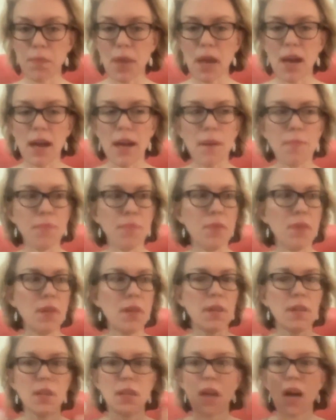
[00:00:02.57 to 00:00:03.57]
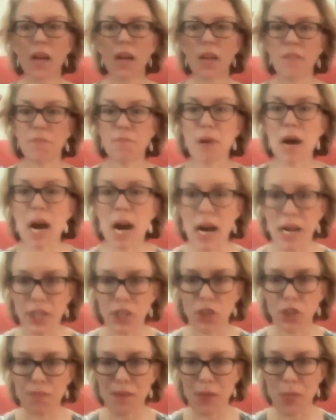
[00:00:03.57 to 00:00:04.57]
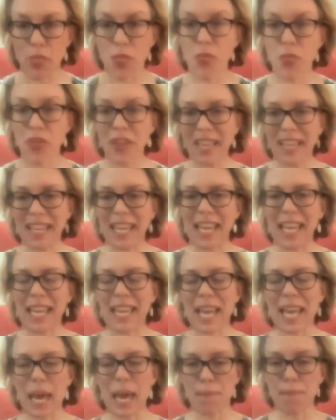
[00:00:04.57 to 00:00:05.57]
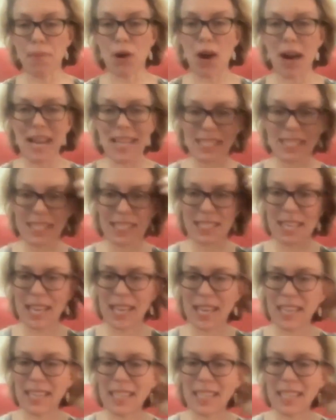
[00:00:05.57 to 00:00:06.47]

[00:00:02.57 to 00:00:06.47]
the kind of punishment thinking and mindset.